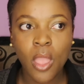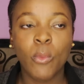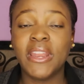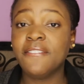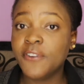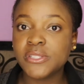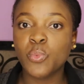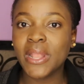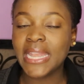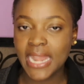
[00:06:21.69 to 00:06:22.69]
when I first
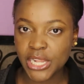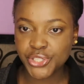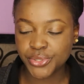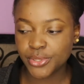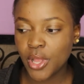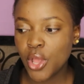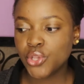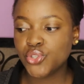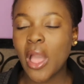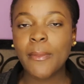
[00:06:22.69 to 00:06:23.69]
went natural
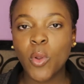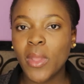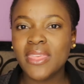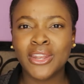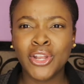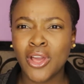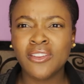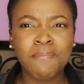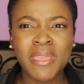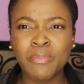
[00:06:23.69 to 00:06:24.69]
so I'm Way that a
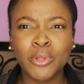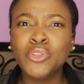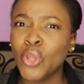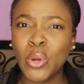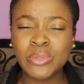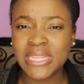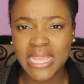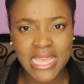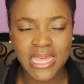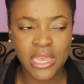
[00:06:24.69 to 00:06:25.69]
lot of people don't
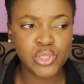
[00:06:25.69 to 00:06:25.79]
either.